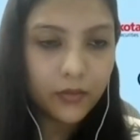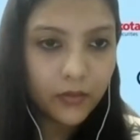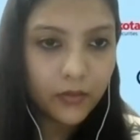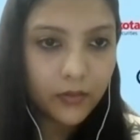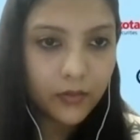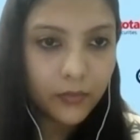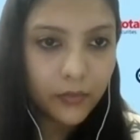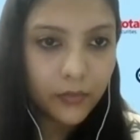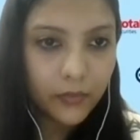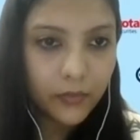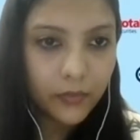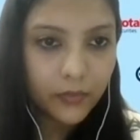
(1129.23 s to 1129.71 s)

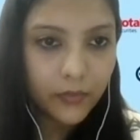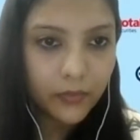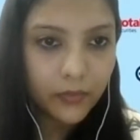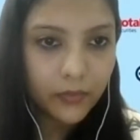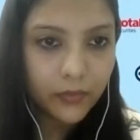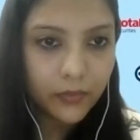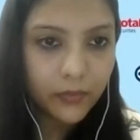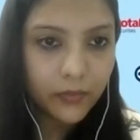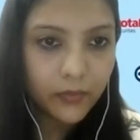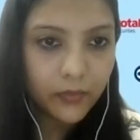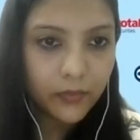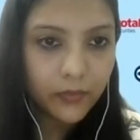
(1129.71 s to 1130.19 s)
Mr.
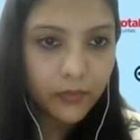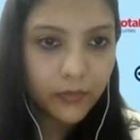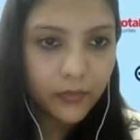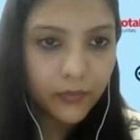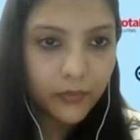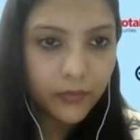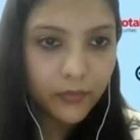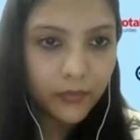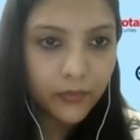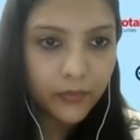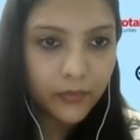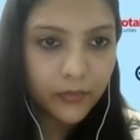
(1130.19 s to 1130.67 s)
Mm,
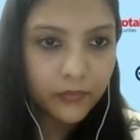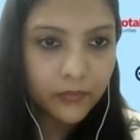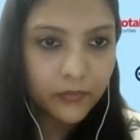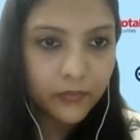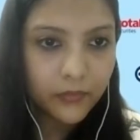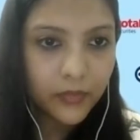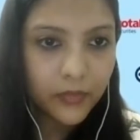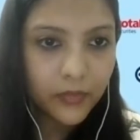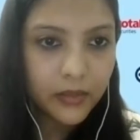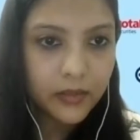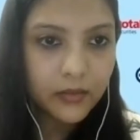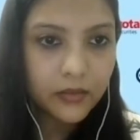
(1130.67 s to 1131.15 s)
mm,
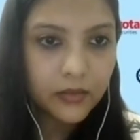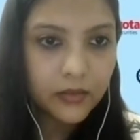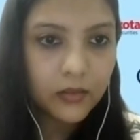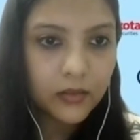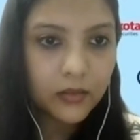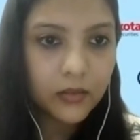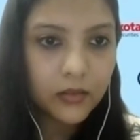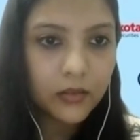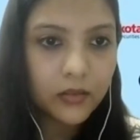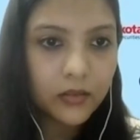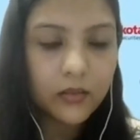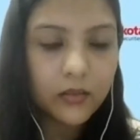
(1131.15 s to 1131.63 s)

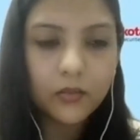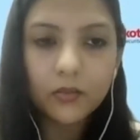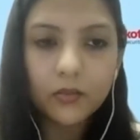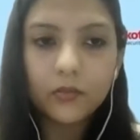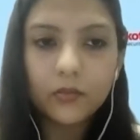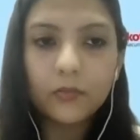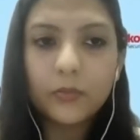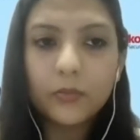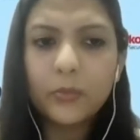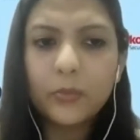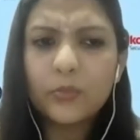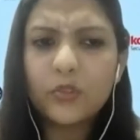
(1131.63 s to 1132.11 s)

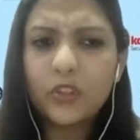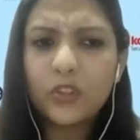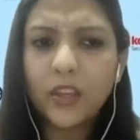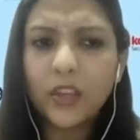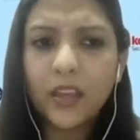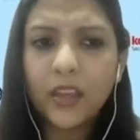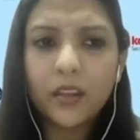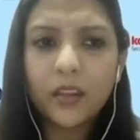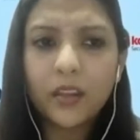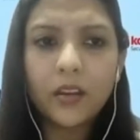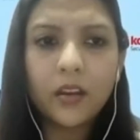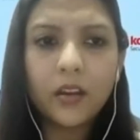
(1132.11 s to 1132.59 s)
mm,
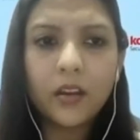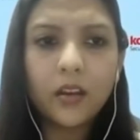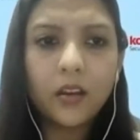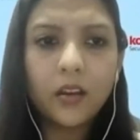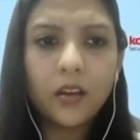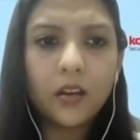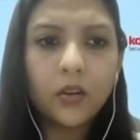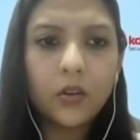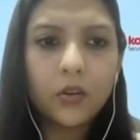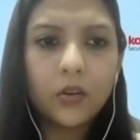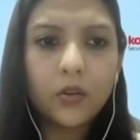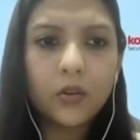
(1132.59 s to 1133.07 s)

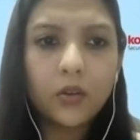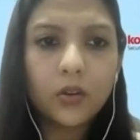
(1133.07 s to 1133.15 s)
Jana